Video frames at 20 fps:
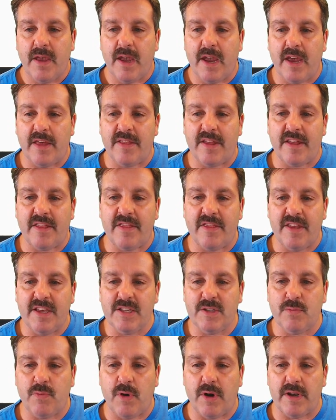and then
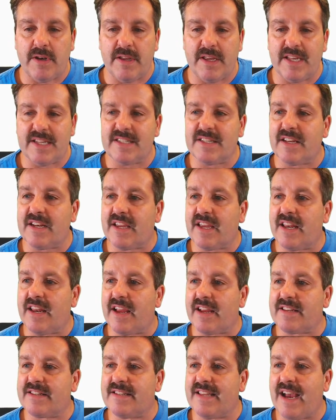this one is going to
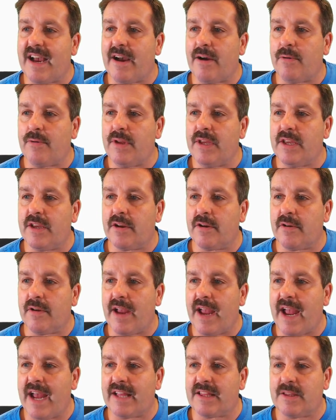connect down here
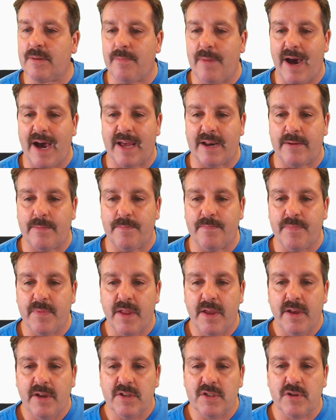at the bottom.
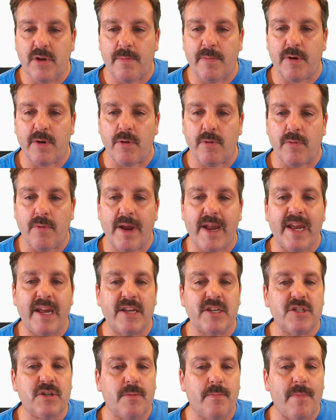So I'm going to
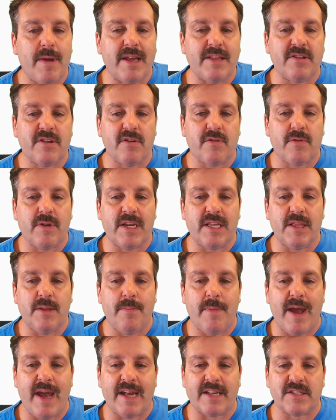arrange, make the green the
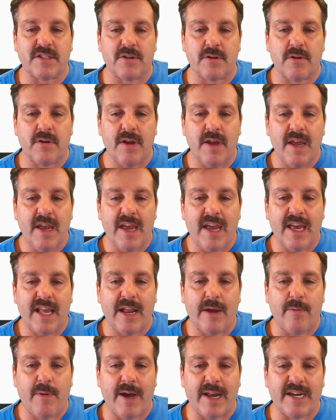master,
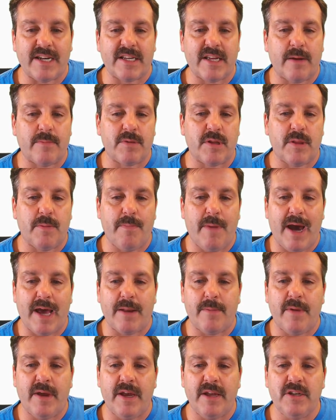and I want it to come to the
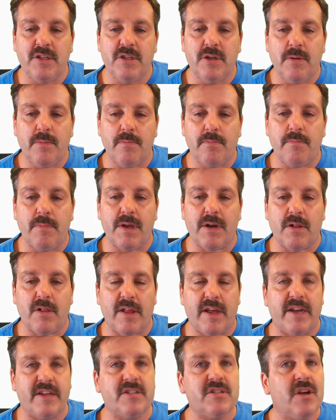bottom edge,
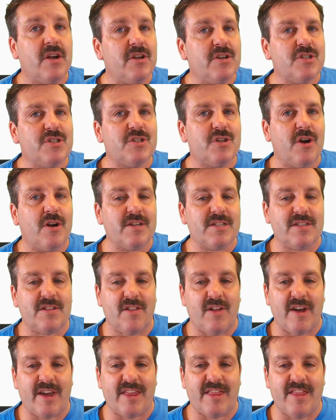middle edge, just
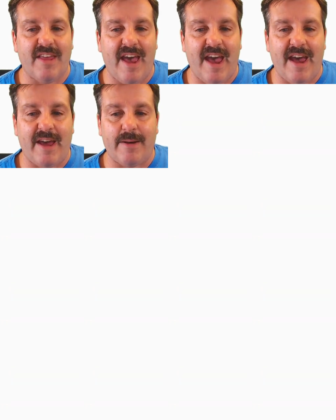like that.